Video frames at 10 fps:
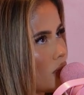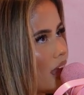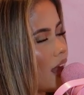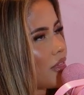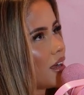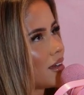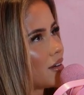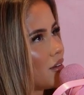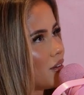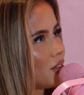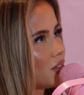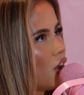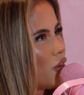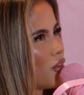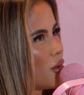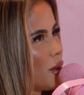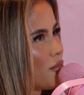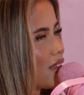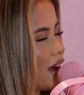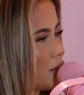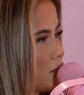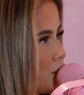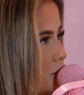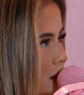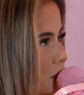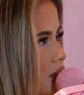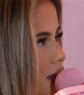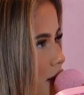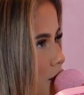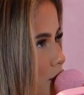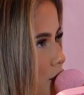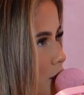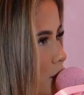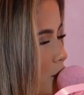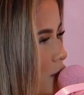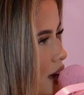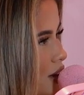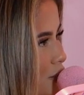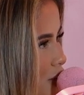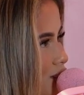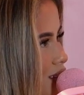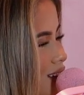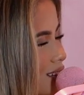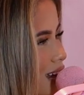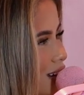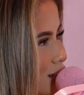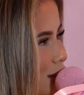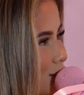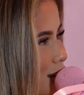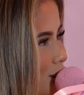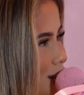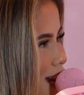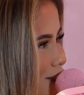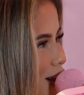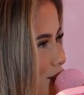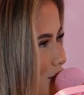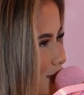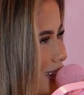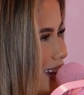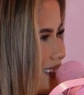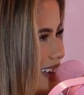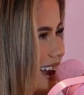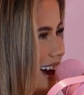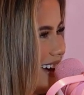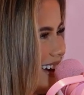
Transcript: I think not rumor, but like maybe like remember when I first started dating James and I would always cut his head out?